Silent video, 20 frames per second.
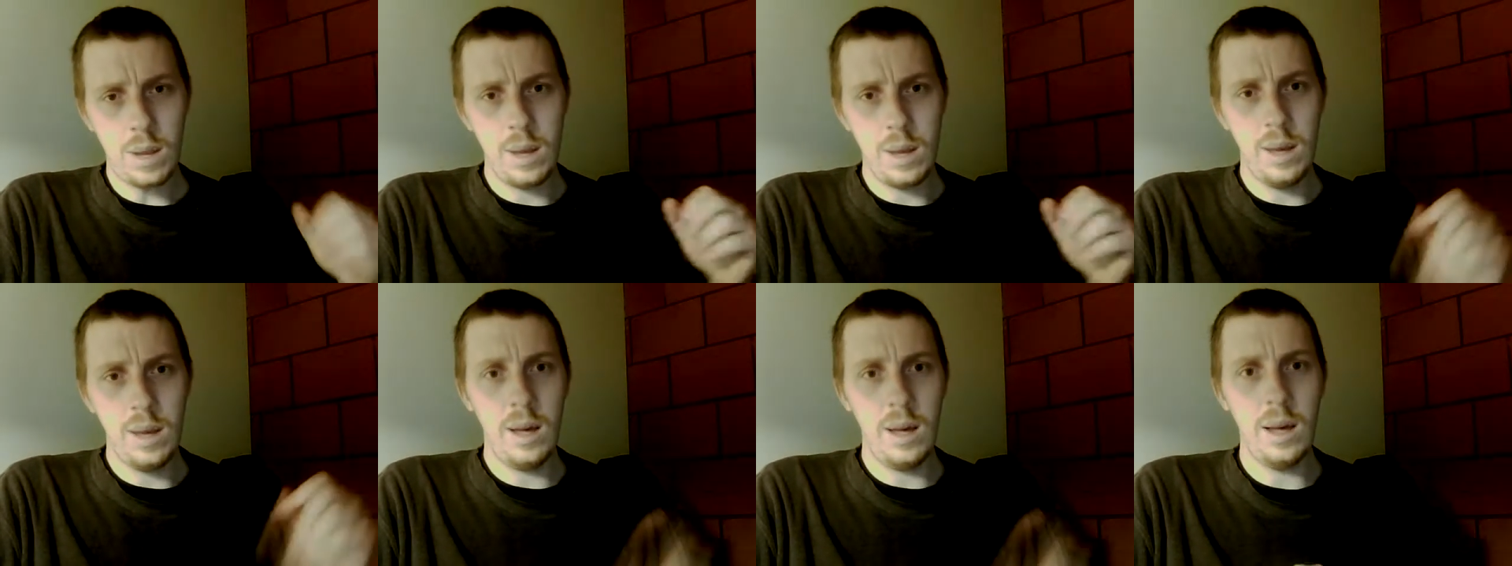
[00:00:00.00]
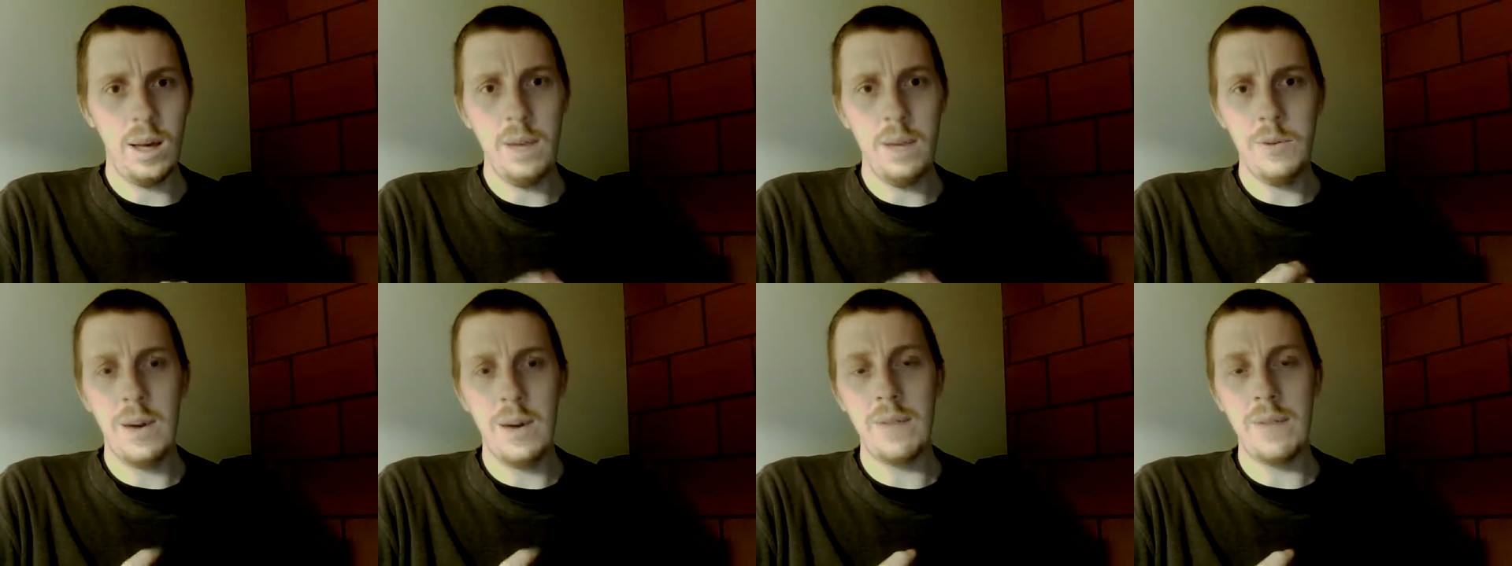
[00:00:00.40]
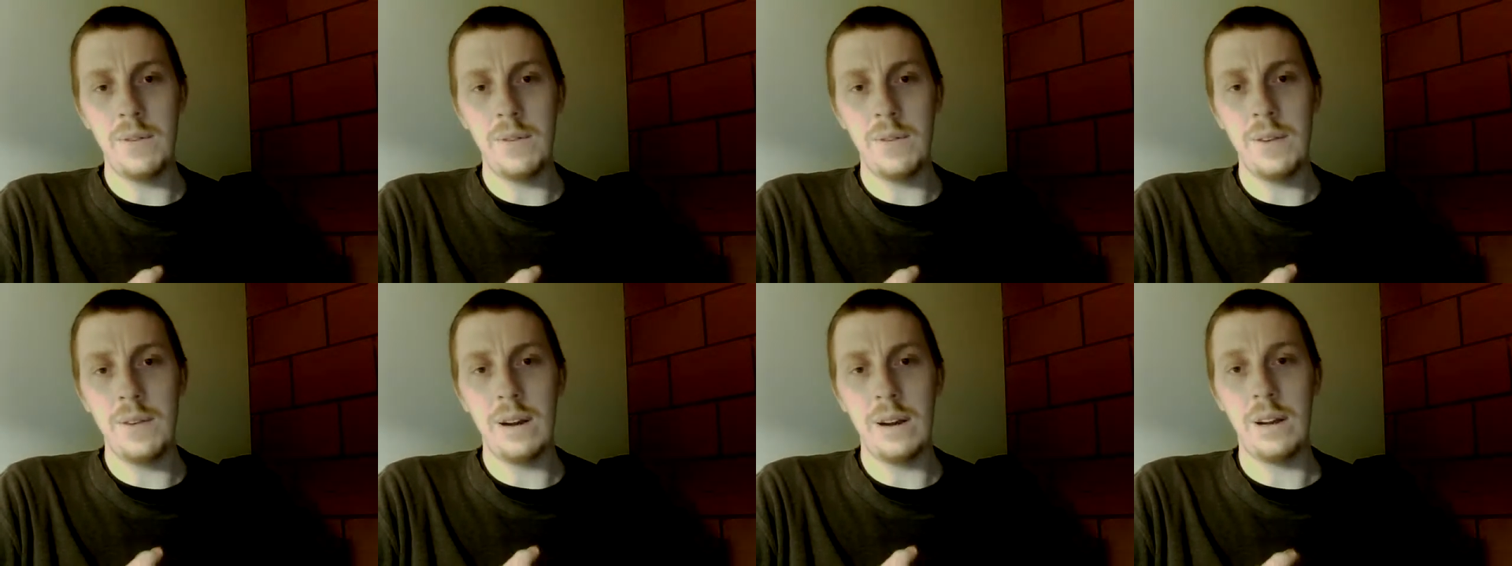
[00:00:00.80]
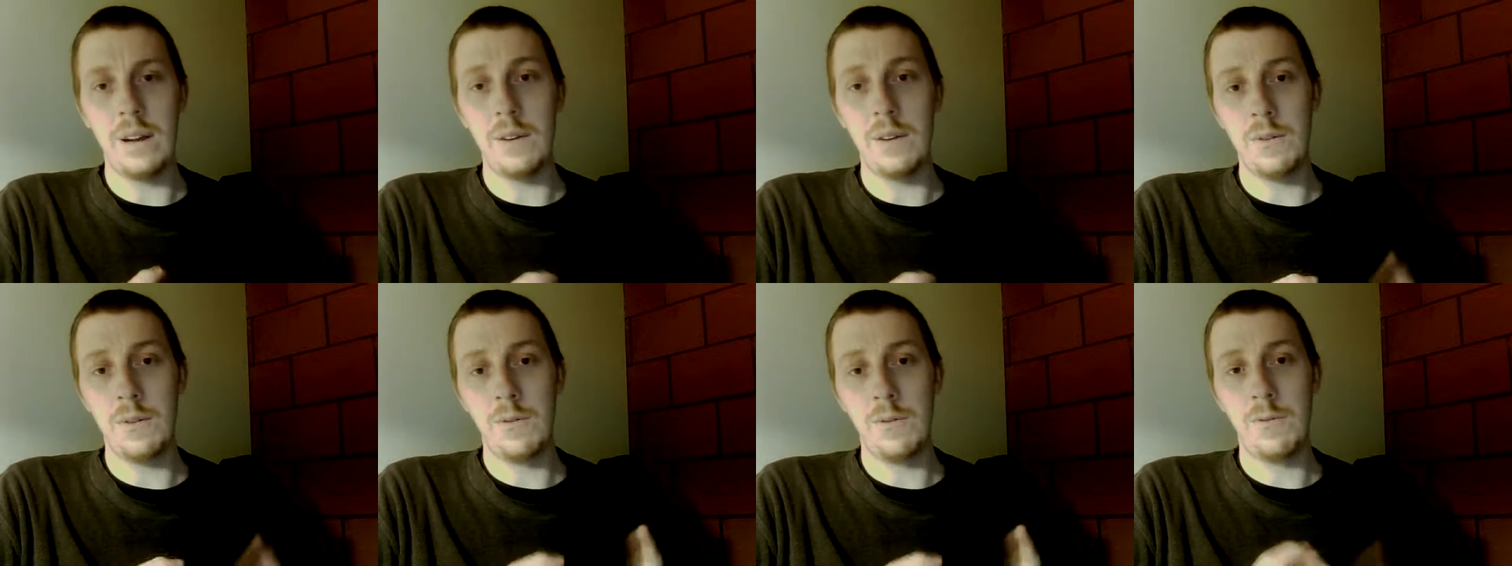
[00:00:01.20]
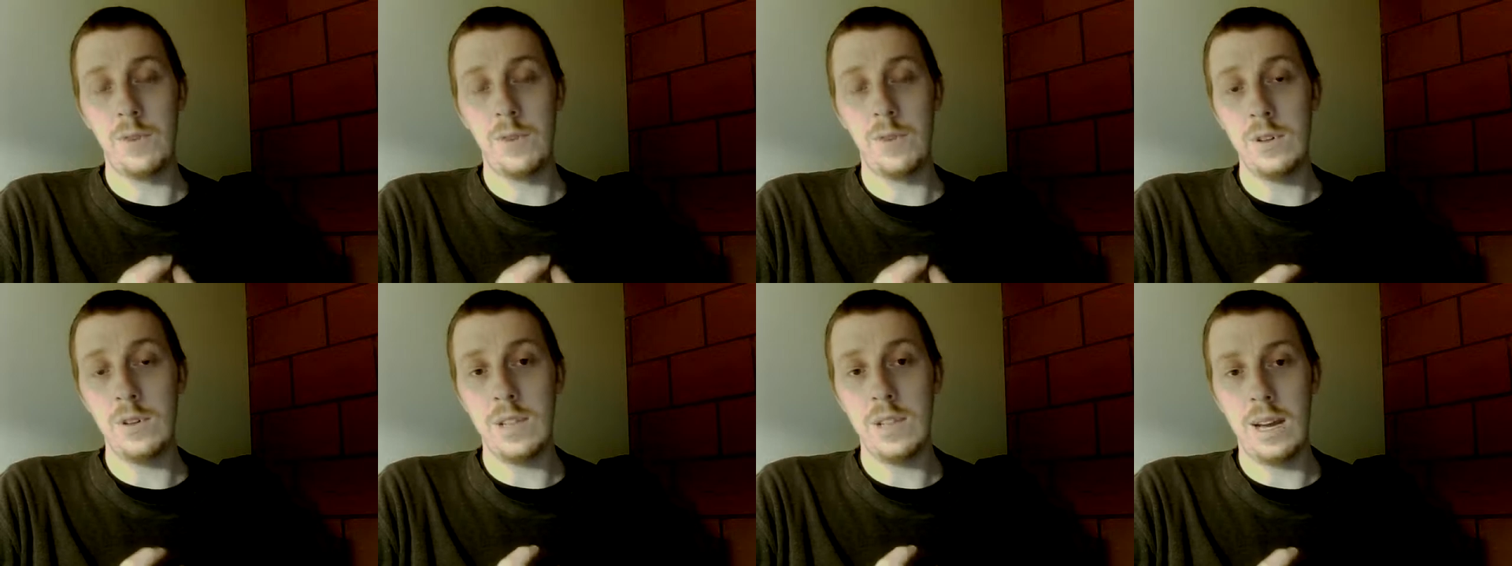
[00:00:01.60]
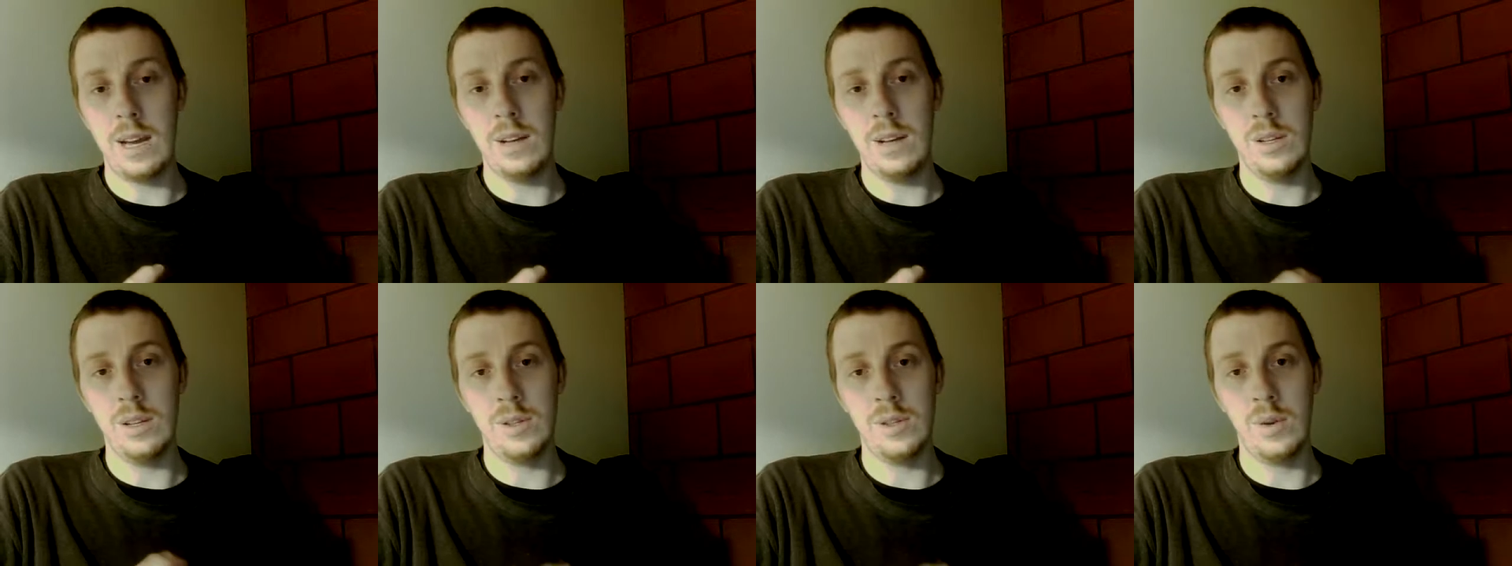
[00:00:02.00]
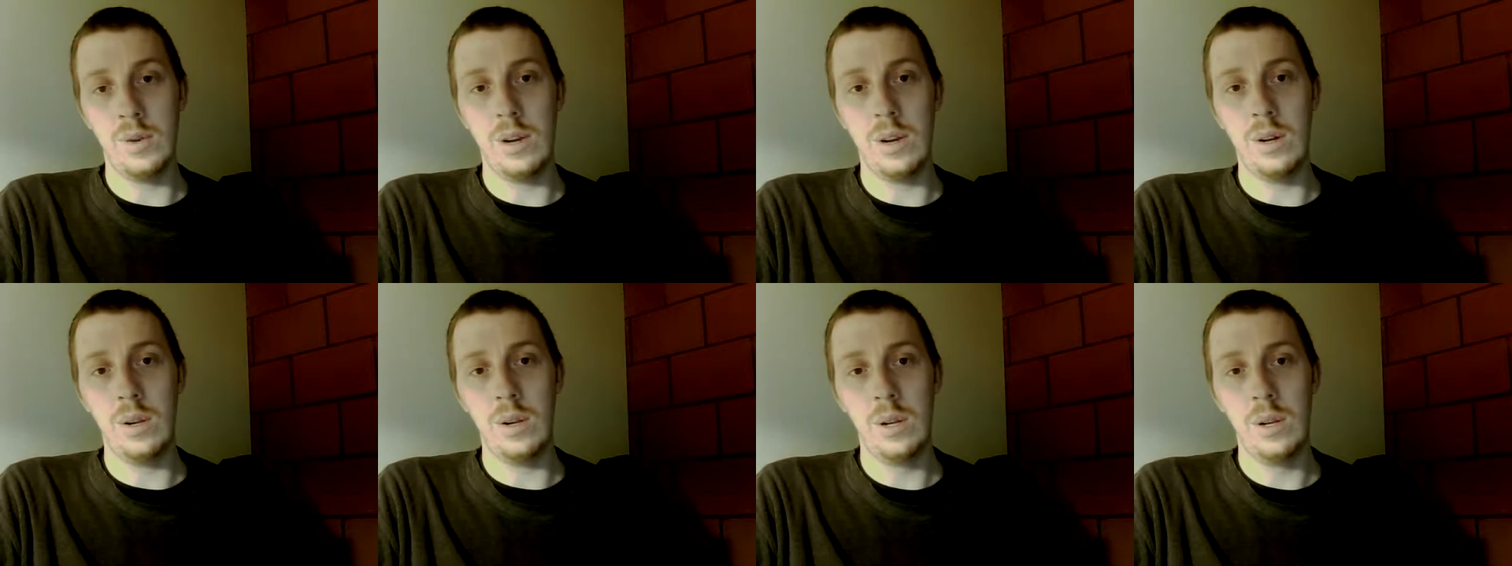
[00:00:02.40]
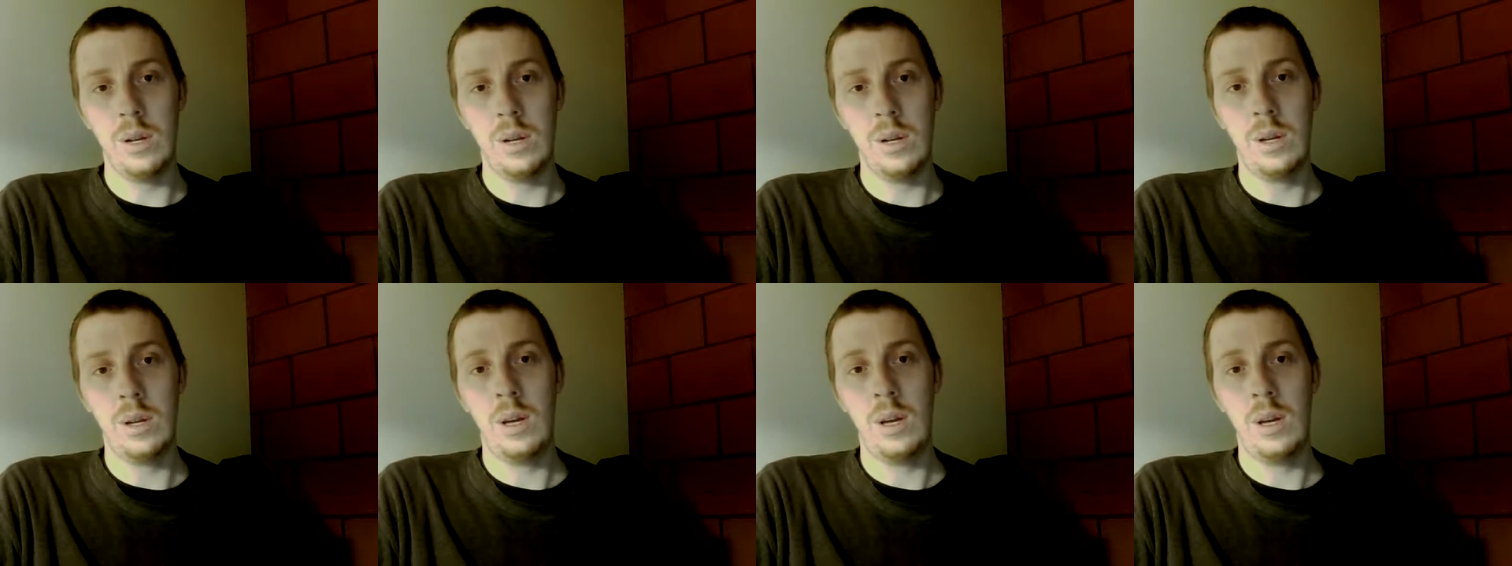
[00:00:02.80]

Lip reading: if you have a very fertile soil,